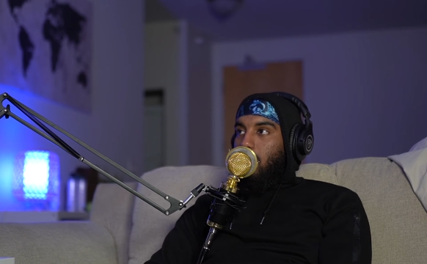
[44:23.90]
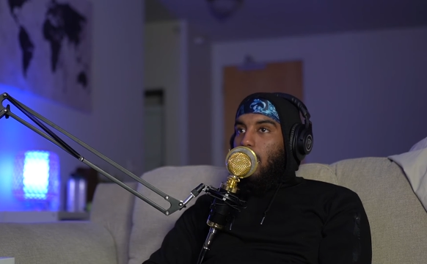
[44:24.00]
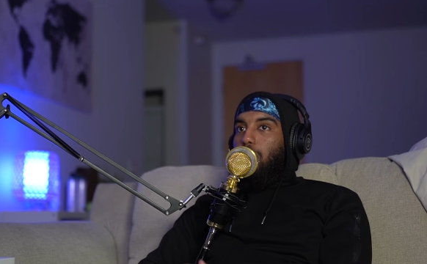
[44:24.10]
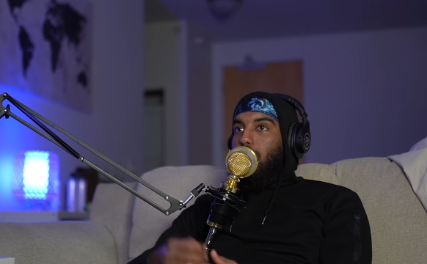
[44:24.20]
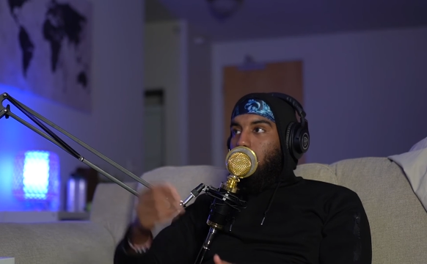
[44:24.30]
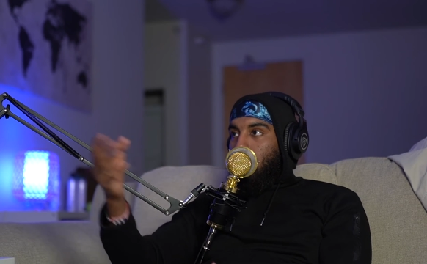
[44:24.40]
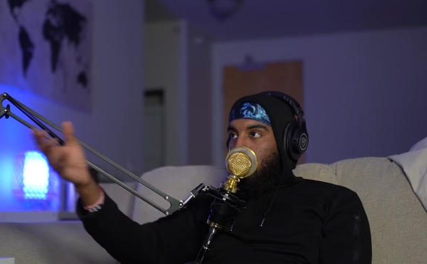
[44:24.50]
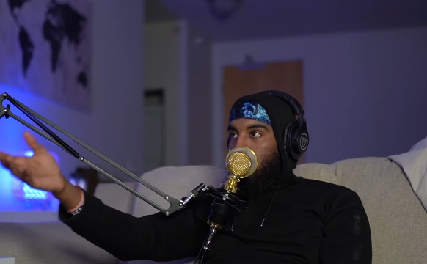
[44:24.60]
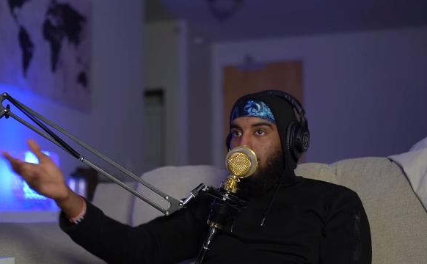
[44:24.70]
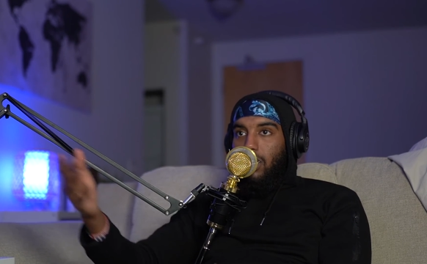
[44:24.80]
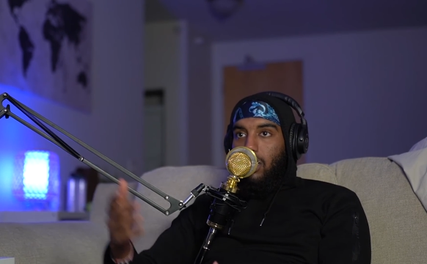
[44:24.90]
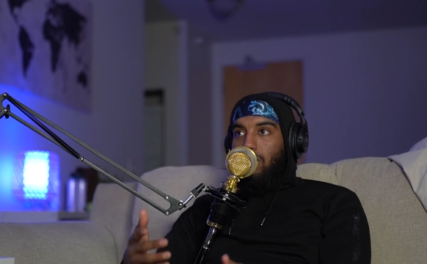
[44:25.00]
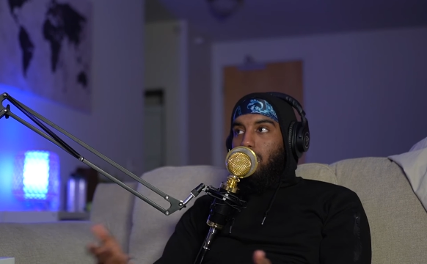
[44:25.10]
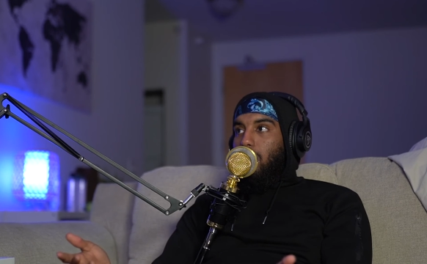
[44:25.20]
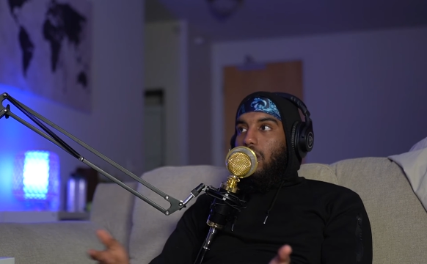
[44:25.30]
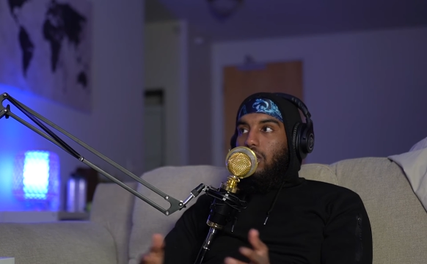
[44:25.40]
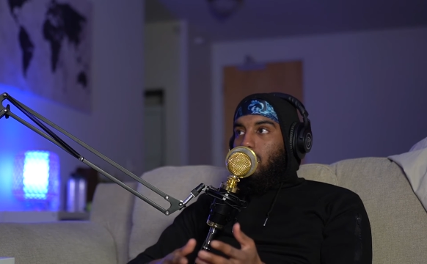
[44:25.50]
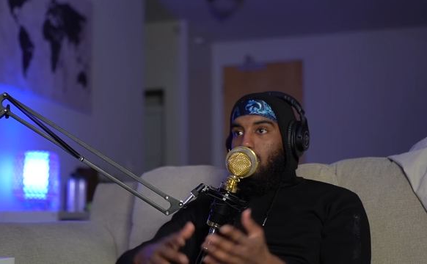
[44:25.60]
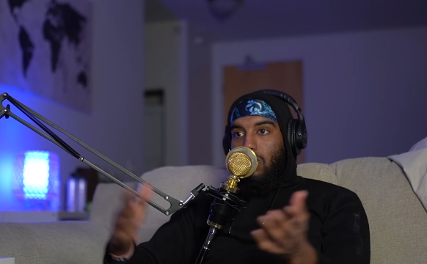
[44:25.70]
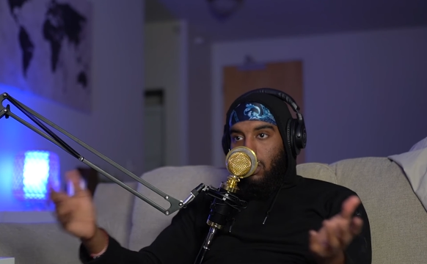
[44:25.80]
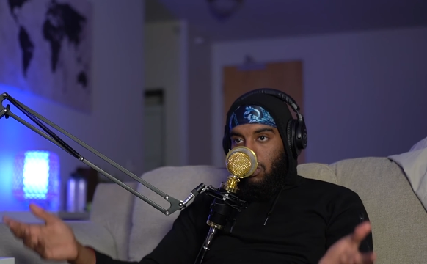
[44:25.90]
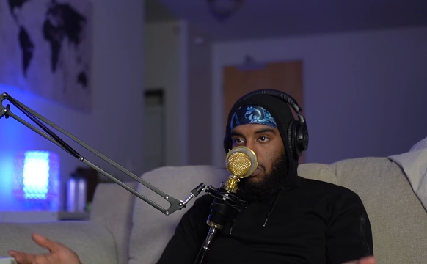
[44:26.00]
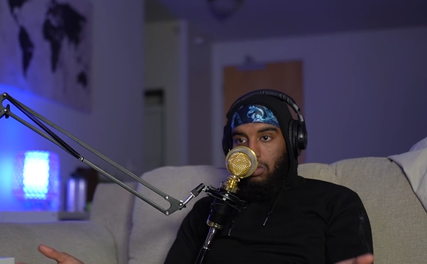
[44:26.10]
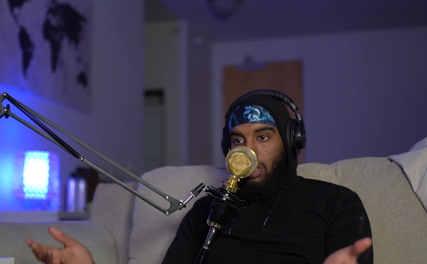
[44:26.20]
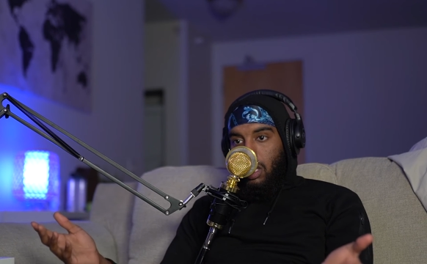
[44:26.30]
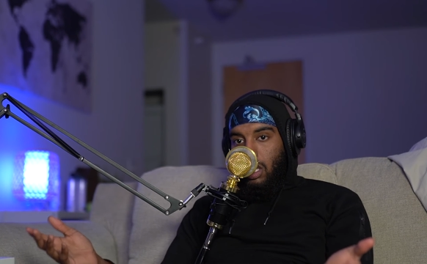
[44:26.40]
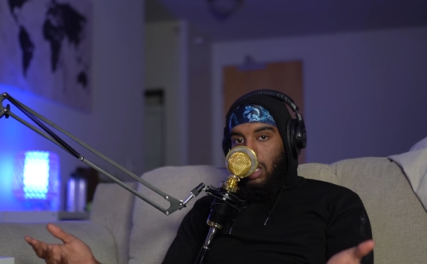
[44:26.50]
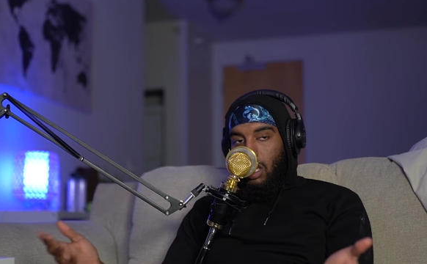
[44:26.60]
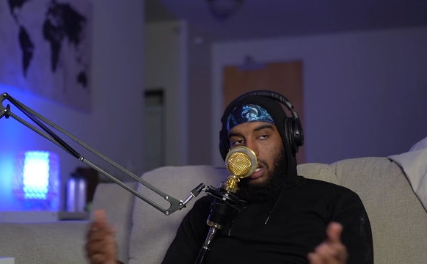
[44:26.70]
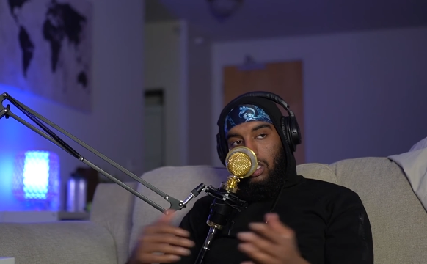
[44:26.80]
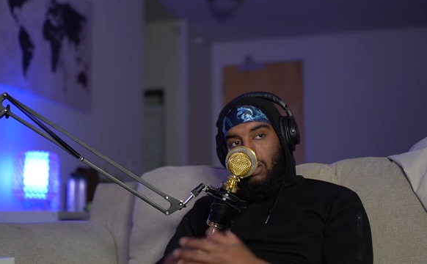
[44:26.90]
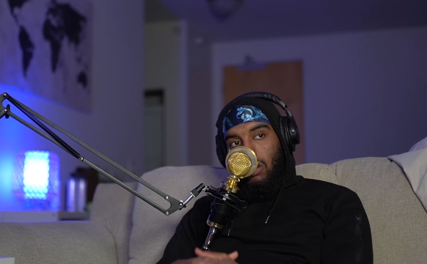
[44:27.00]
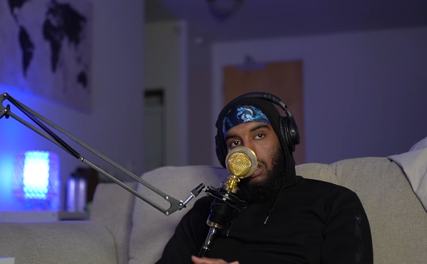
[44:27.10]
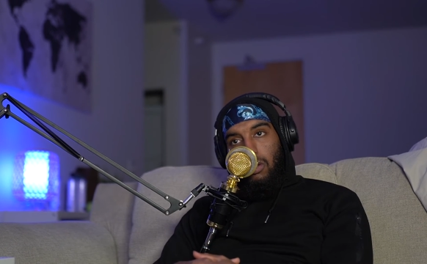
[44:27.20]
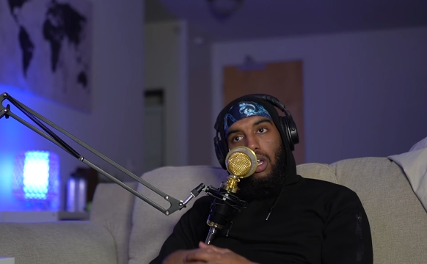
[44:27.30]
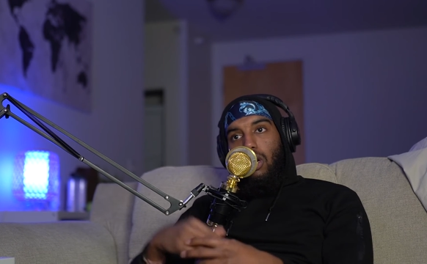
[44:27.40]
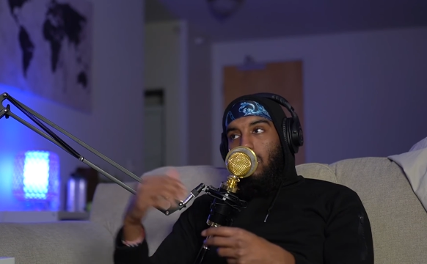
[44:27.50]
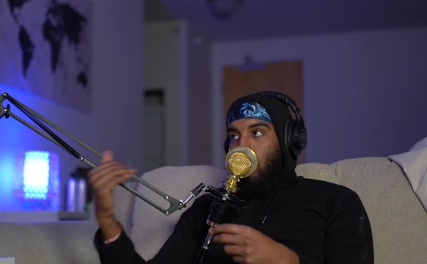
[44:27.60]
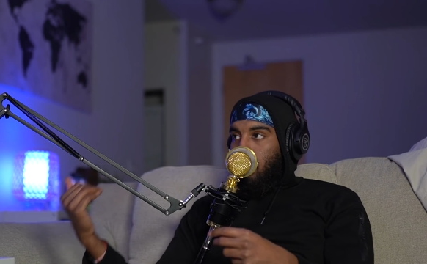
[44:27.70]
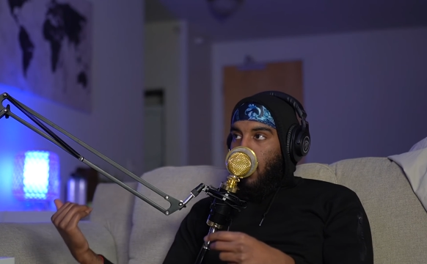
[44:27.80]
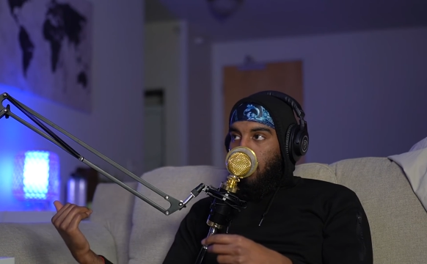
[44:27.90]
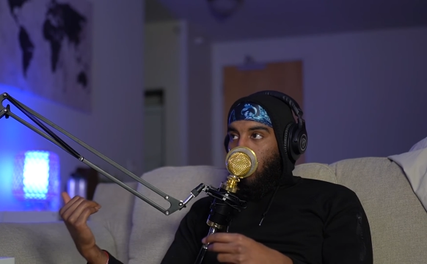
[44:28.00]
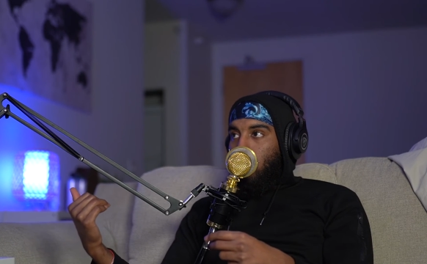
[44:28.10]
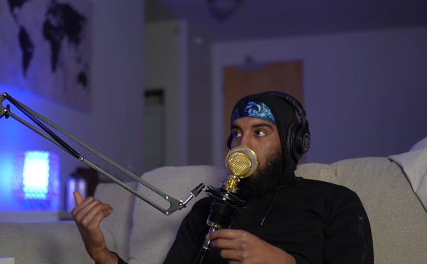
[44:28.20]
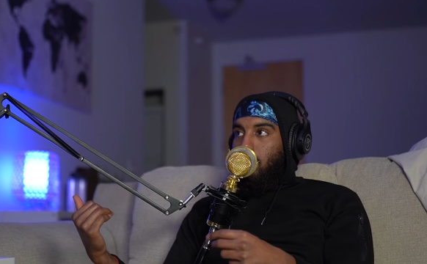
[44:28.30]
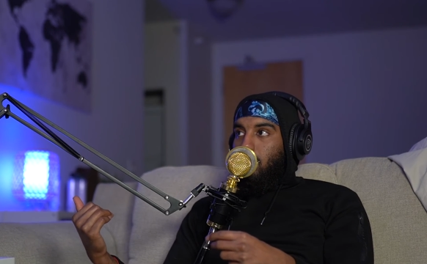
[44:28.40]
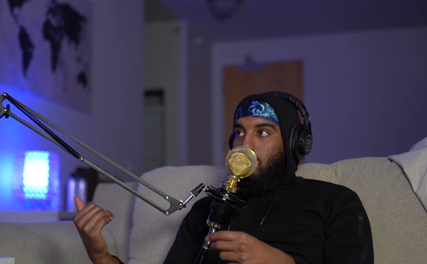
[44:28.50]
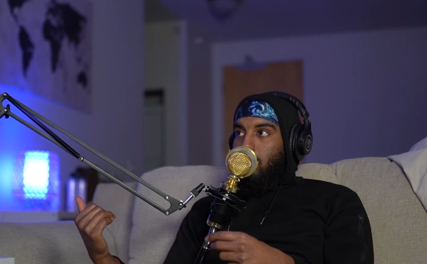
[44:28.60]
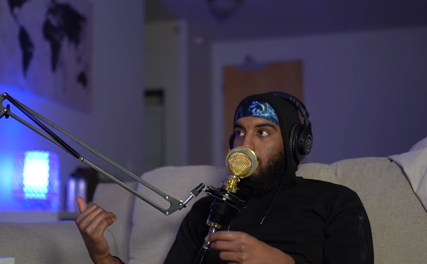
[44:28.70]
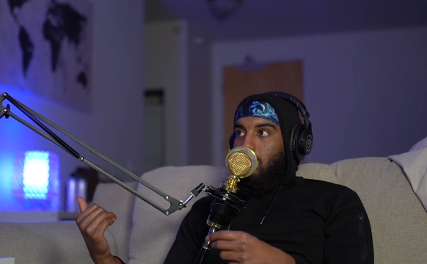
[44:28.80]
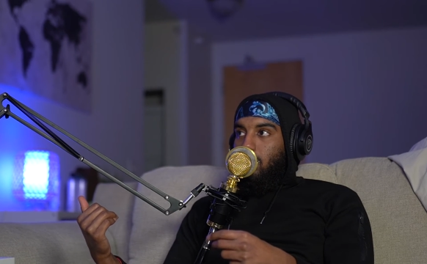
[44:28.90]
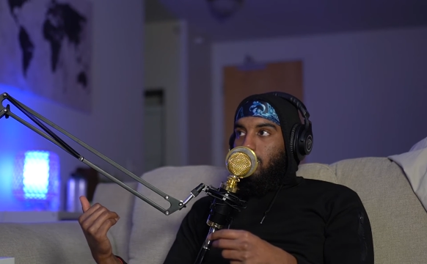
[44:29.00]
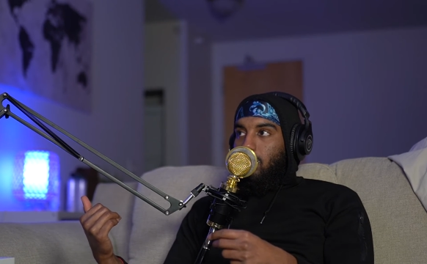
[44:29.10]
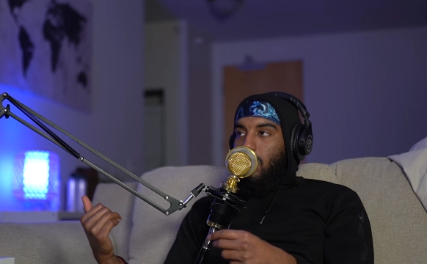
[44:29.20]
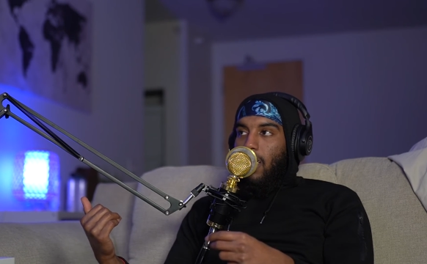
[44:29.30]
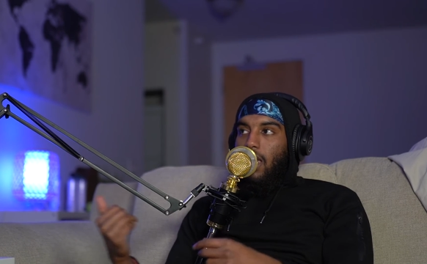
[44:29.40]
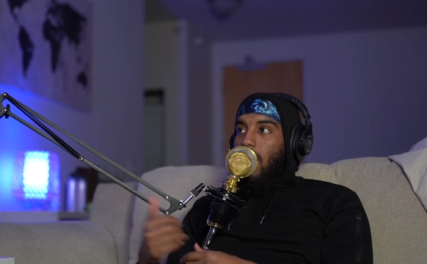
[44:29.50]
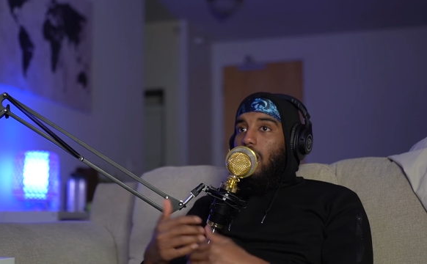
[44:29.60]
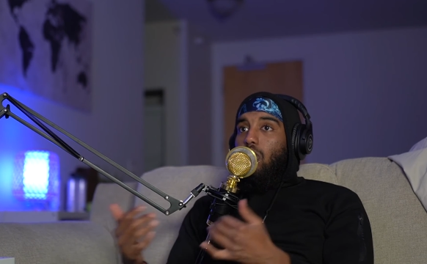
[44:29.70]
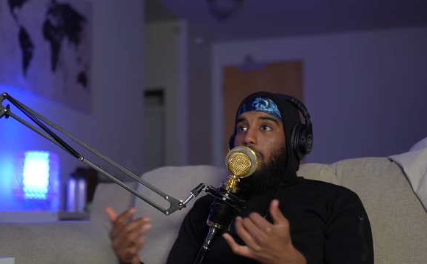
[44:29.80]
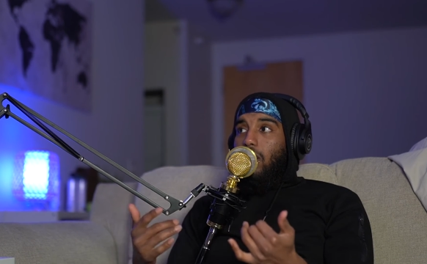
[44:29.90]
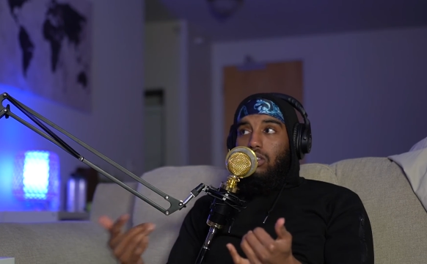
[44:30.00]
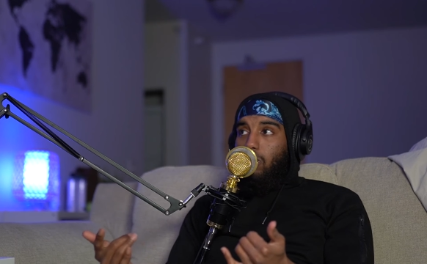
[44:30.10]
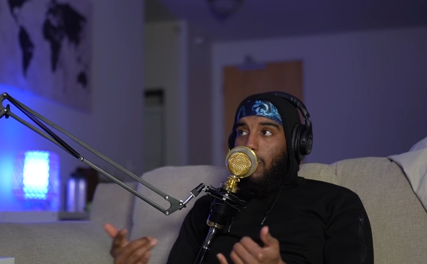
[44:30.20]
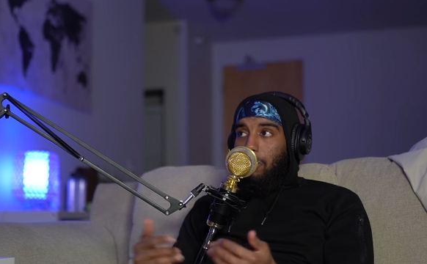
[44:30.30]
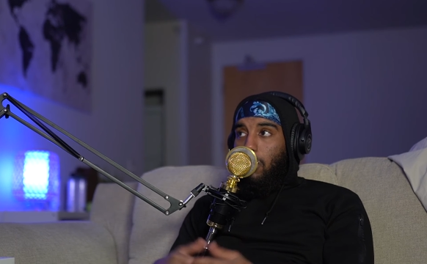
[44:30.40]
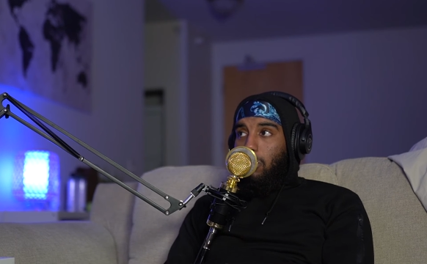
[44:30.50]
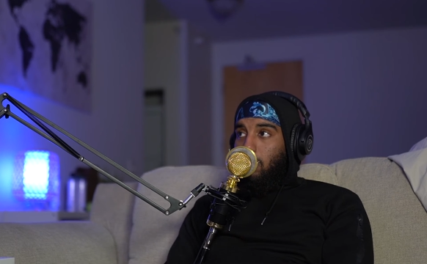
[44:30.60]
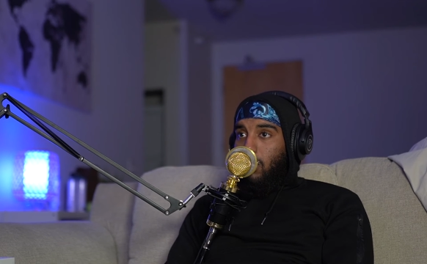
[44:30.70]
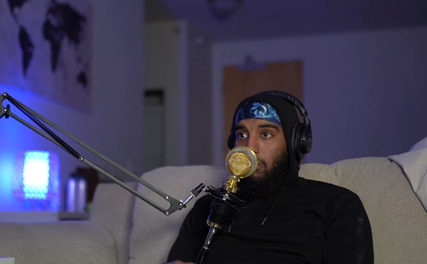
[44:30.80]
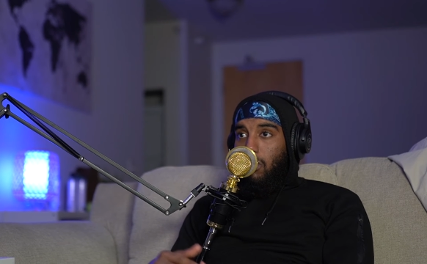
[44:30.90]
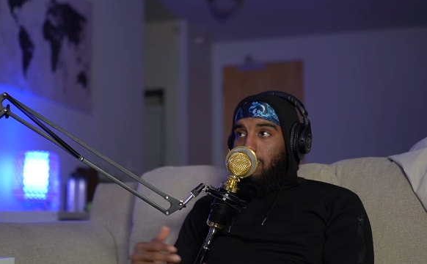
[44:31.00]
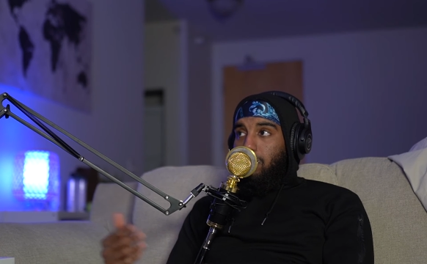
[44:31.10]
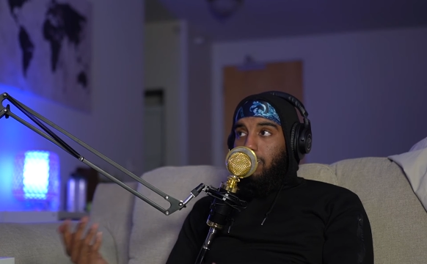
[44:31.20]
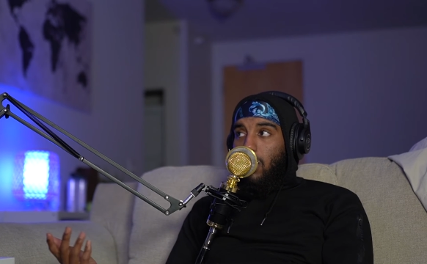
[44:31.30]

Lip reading: You know what I'm saying? I'm pretty sure you're very comfortable here out there too. Like you kick it here at the crib or pop out. I ain't had nobody else to pop out with. Nigga, my